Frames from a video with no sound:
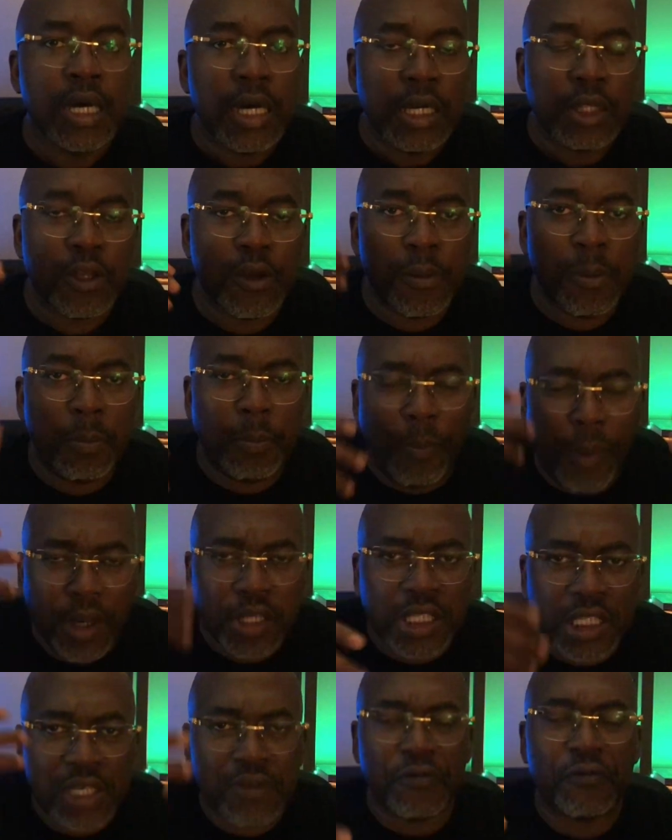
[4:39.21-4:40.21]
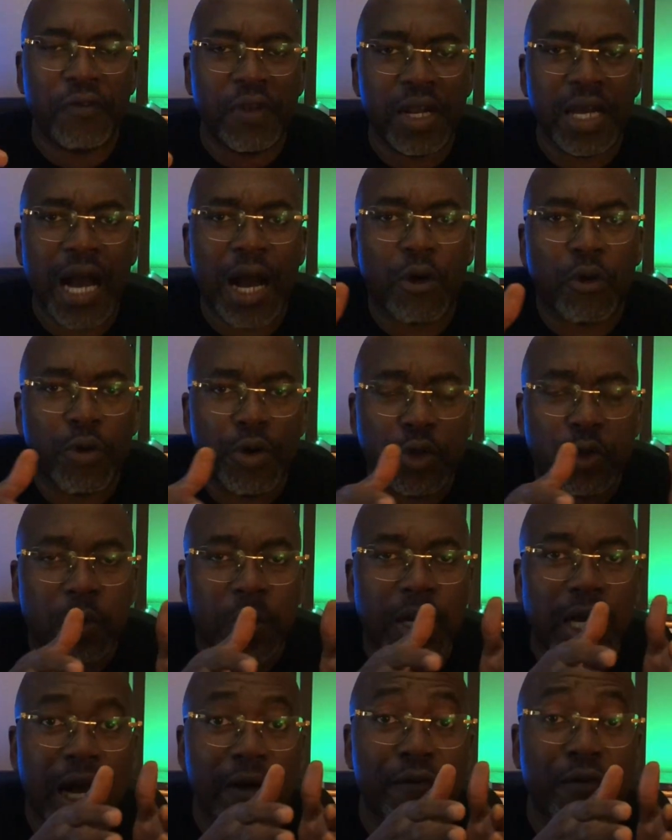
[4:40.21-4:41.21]
The positive feeling are going to
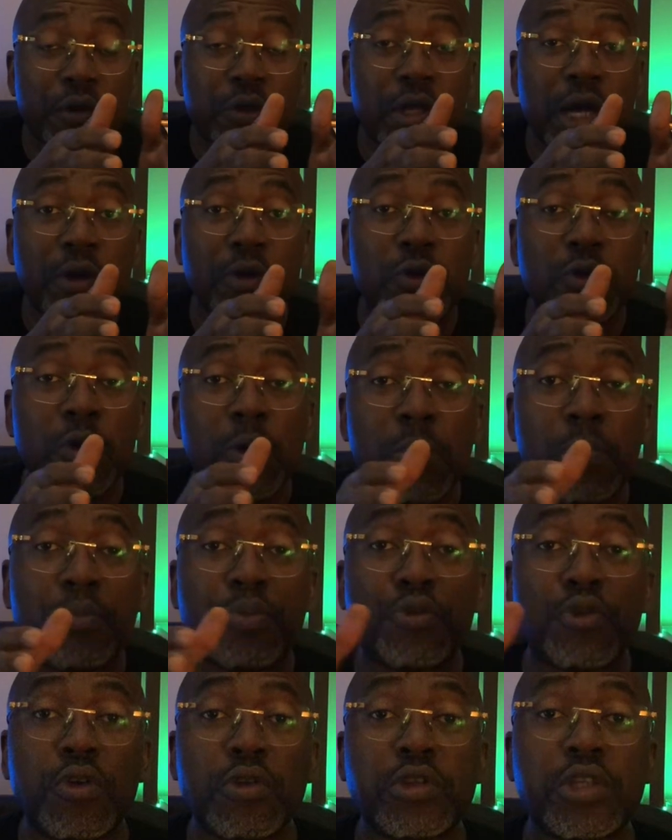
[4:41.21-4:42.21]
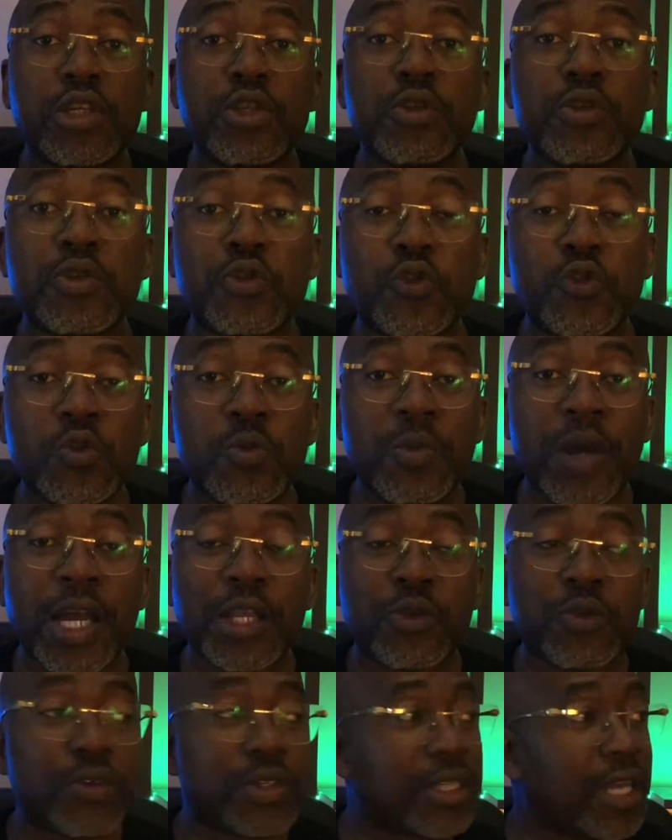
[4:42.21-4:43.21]
allow for it now to broaden your zoom
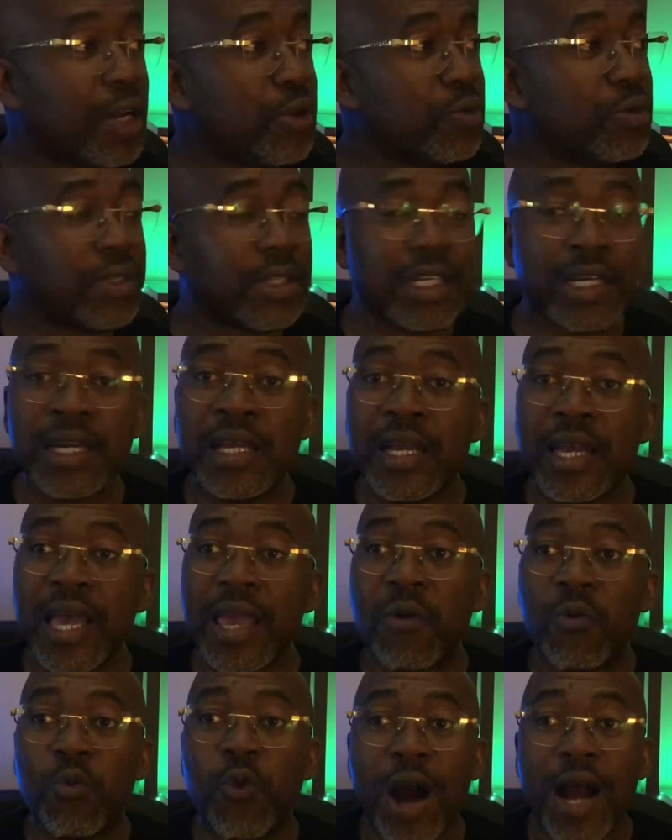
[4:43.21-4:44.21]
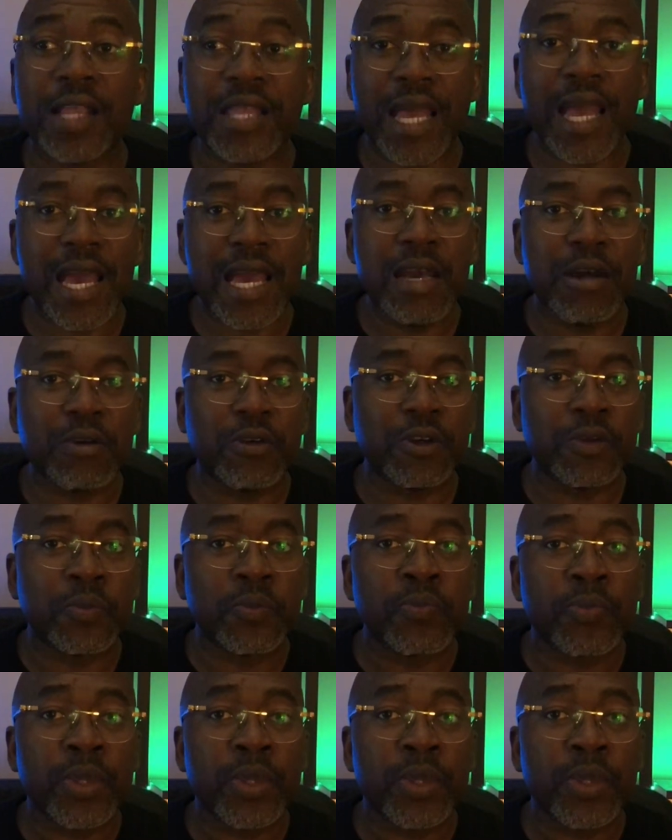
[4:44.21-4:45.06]
and to start using a wide angle